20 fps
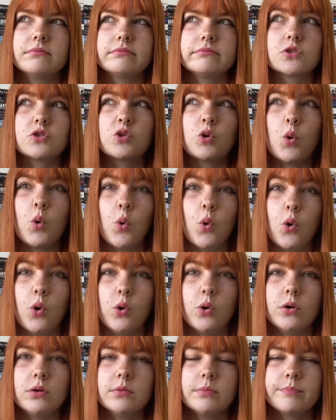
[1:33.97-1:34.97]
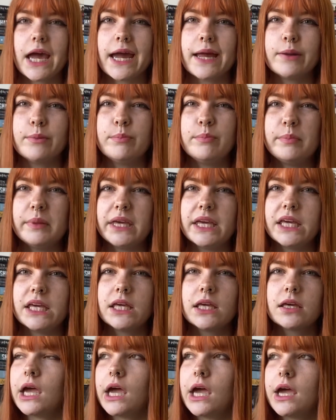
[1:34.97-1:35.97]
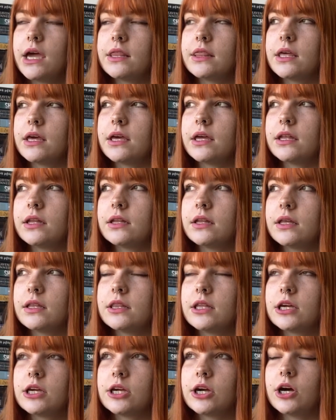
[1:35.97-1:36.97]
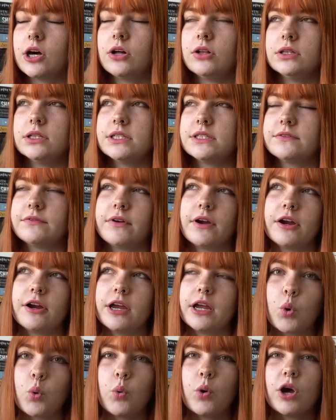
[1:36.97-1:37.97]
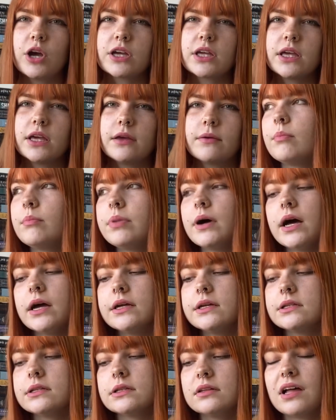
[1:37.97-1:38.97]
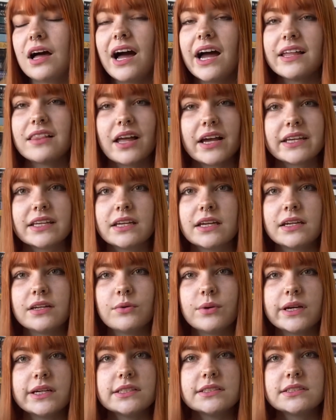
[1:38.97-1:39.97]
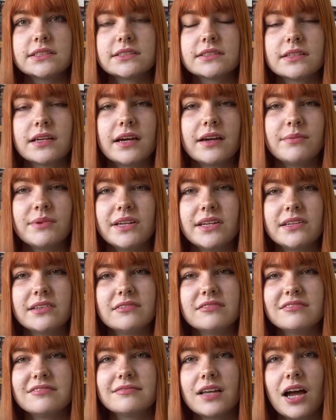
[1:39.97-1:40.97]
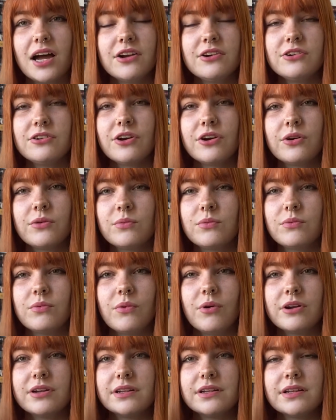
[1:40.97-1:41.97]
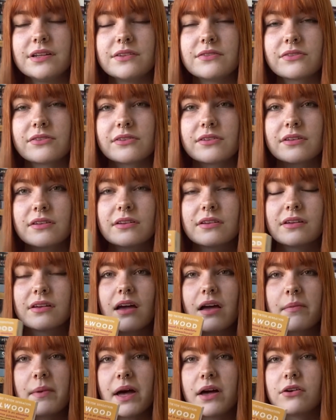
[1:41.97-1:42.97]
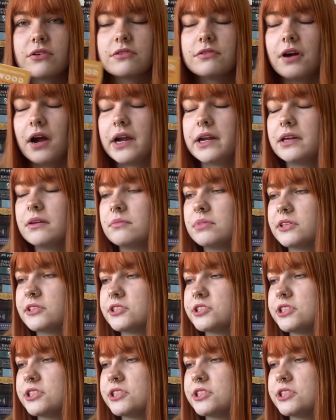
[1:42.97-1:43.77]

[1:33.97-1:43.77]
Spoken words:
tall and big, and then the girl is very quirky. But I like it anyways. I mean, I don't know what it is about her writing, but